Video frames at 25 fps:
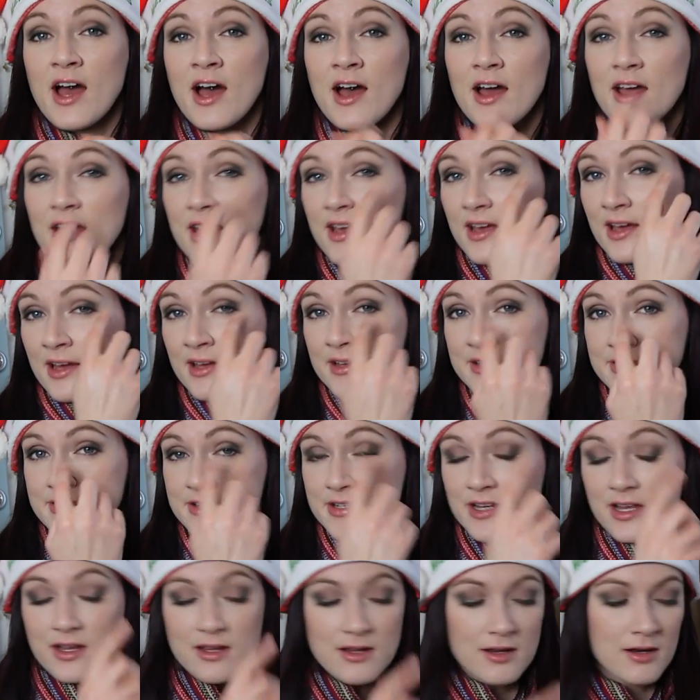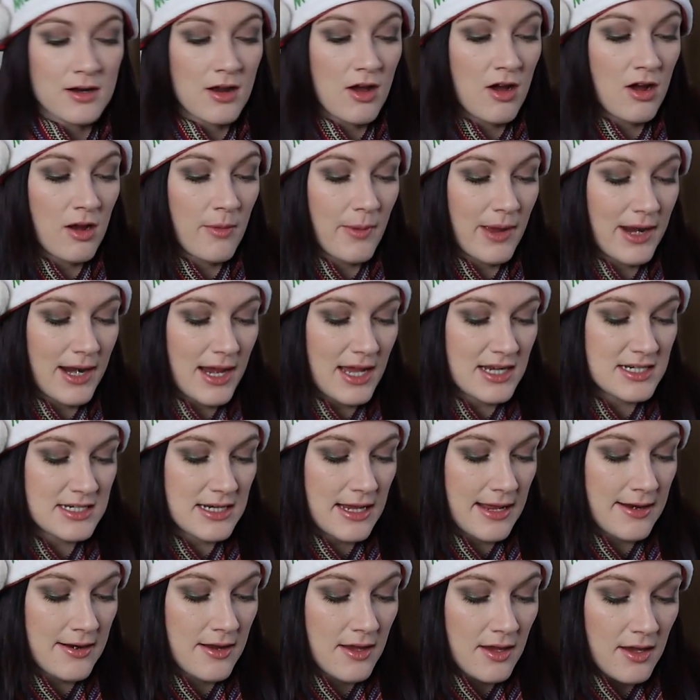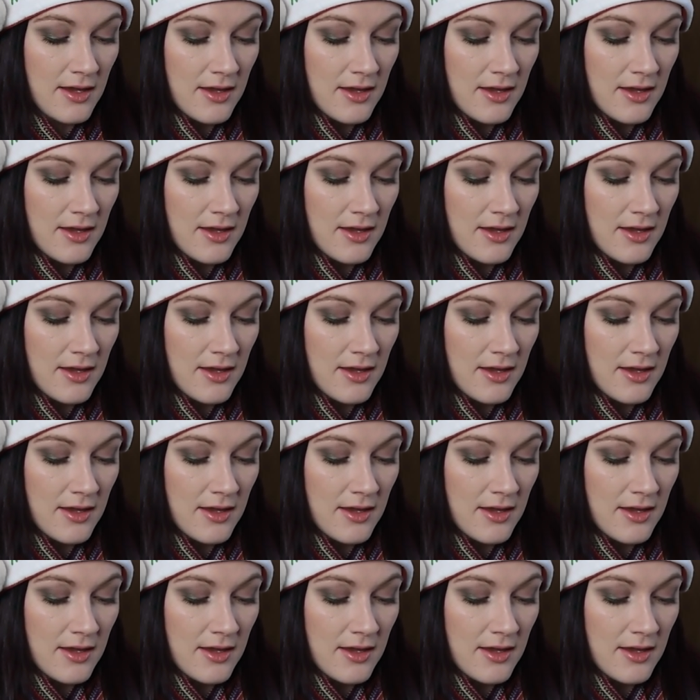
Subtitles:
eye and along my lash line.